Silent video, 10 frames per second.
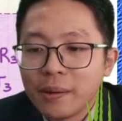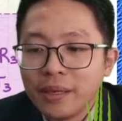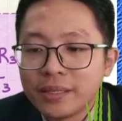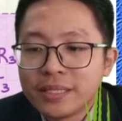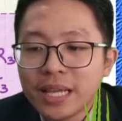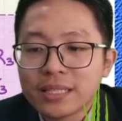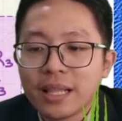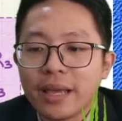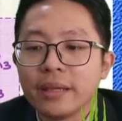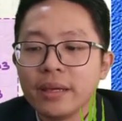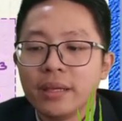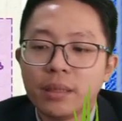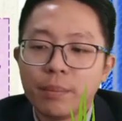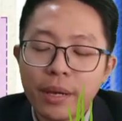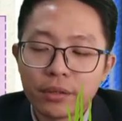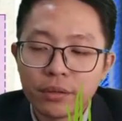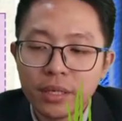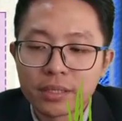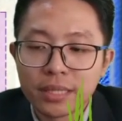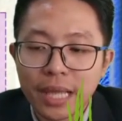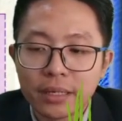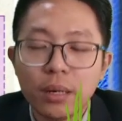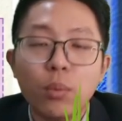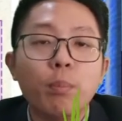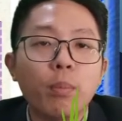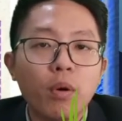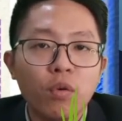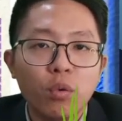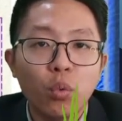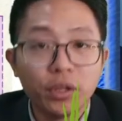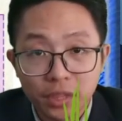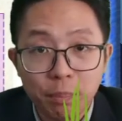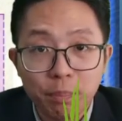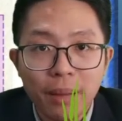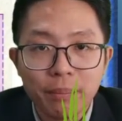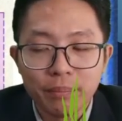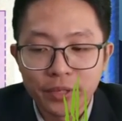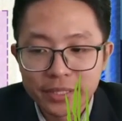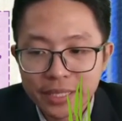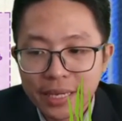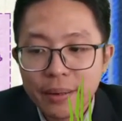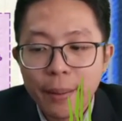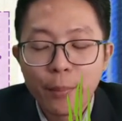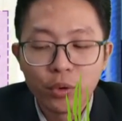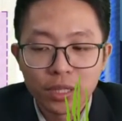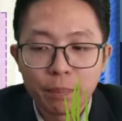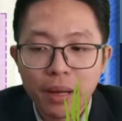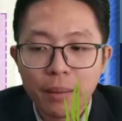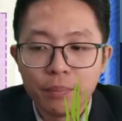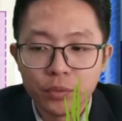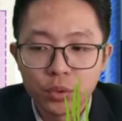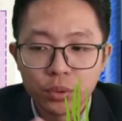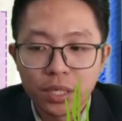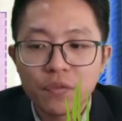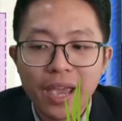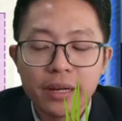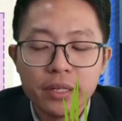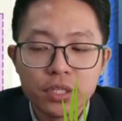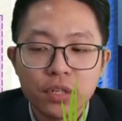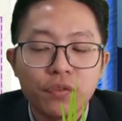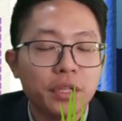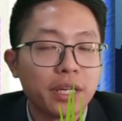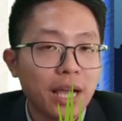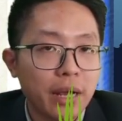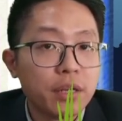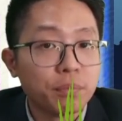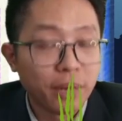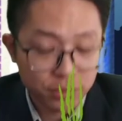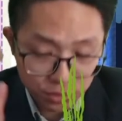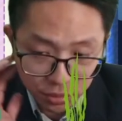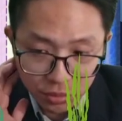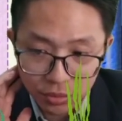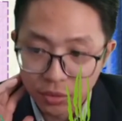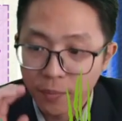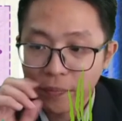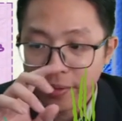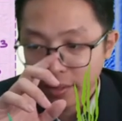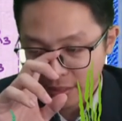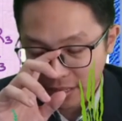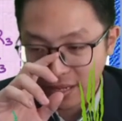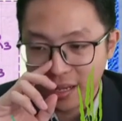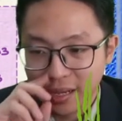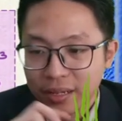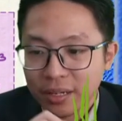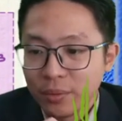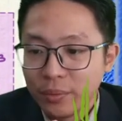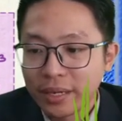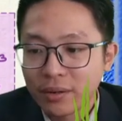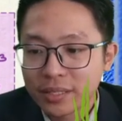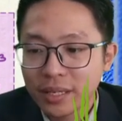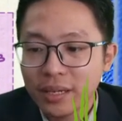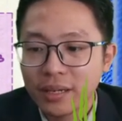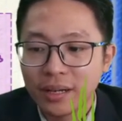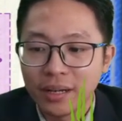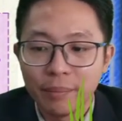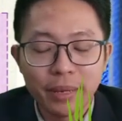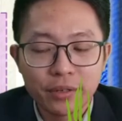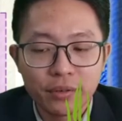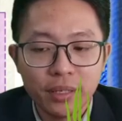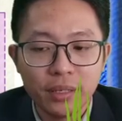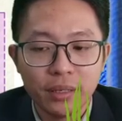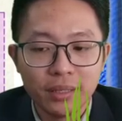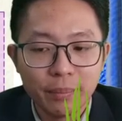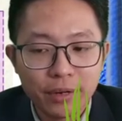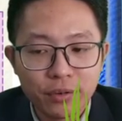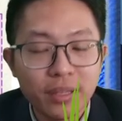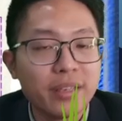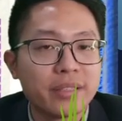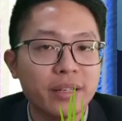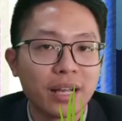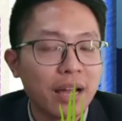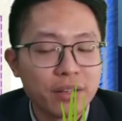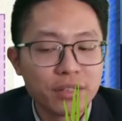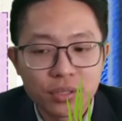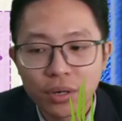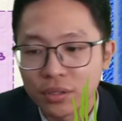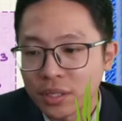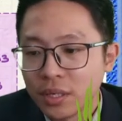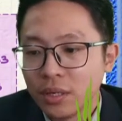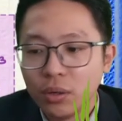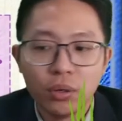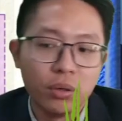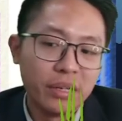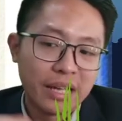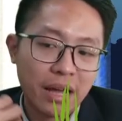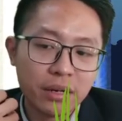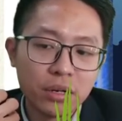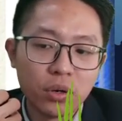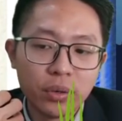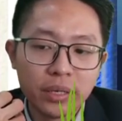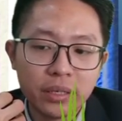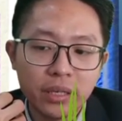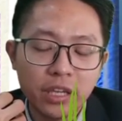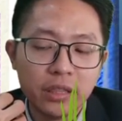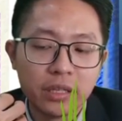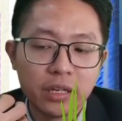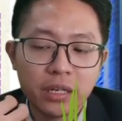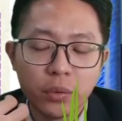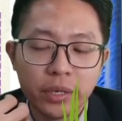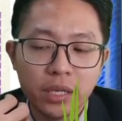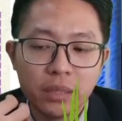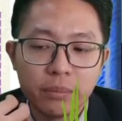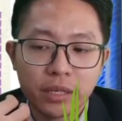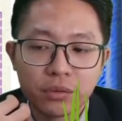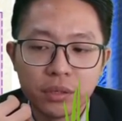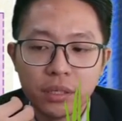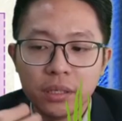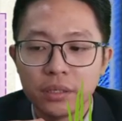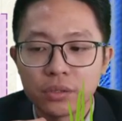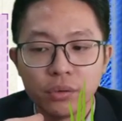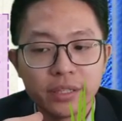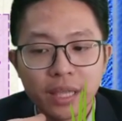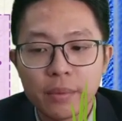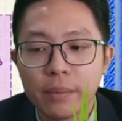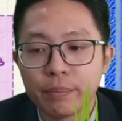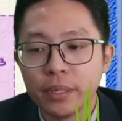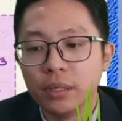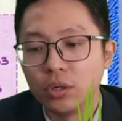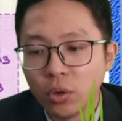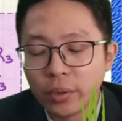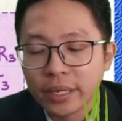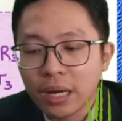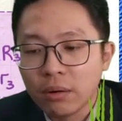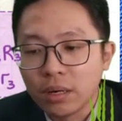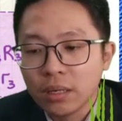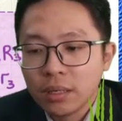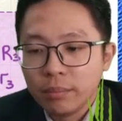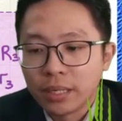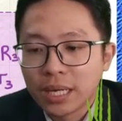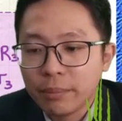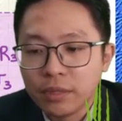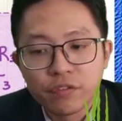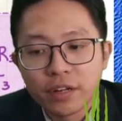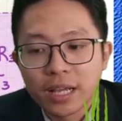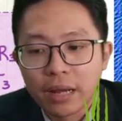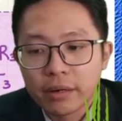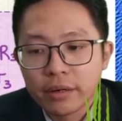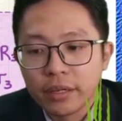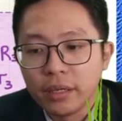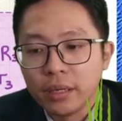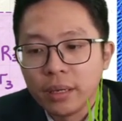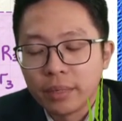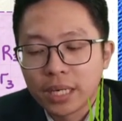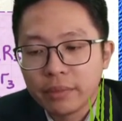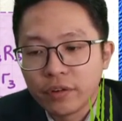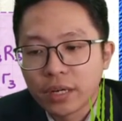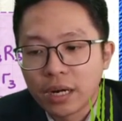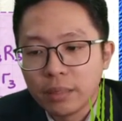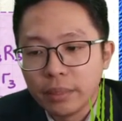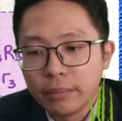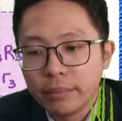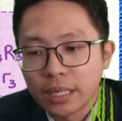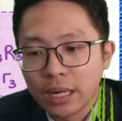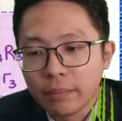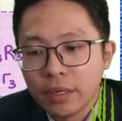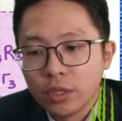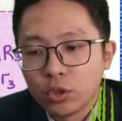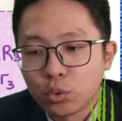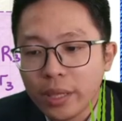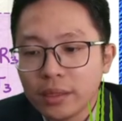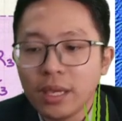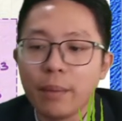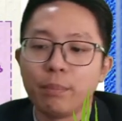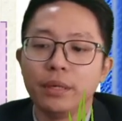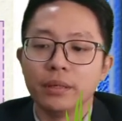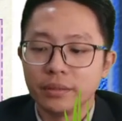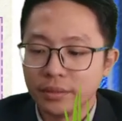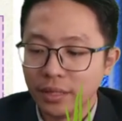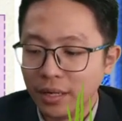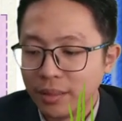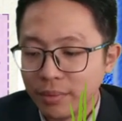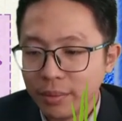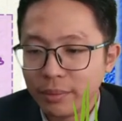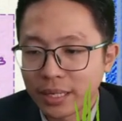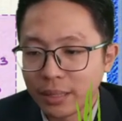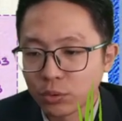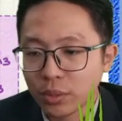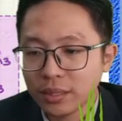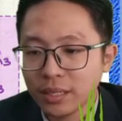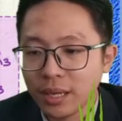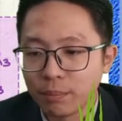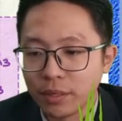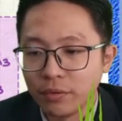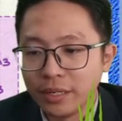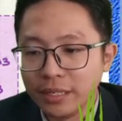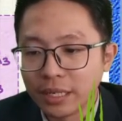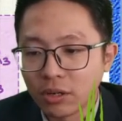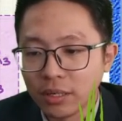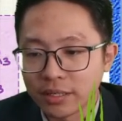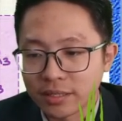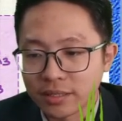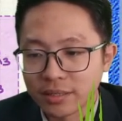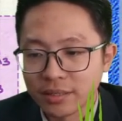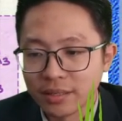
It's just like the battery is like the water pump. You understand? Water pump to give energy for the current to pass through. We cannot say the battery is the current source. Oh, current going in the battery is only 10 ampere. Going out become different current already. Maybe become 20 ampere. Become 20 ampere. Ridiculous.